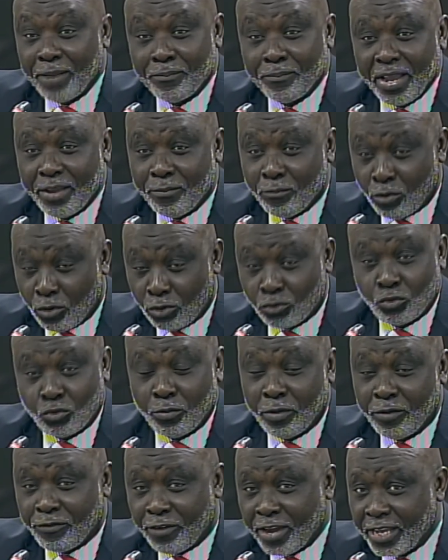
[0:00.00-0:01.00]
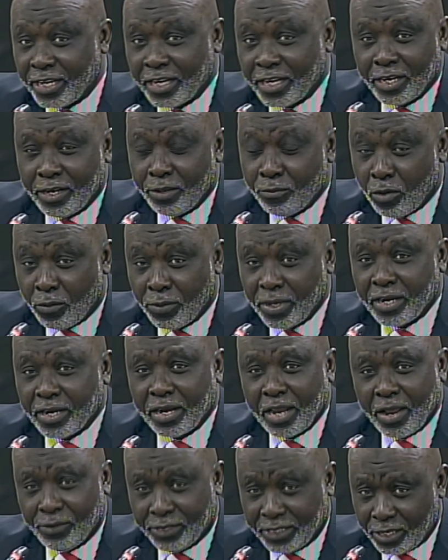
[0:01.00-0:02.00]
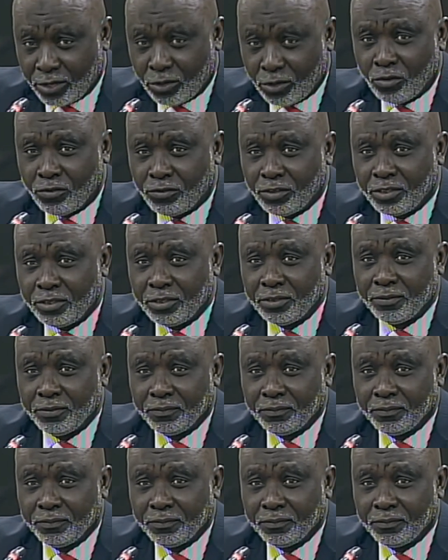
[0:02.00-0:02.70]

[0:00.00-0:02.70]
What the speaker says: and my boss could be fired at any moment and I will take over,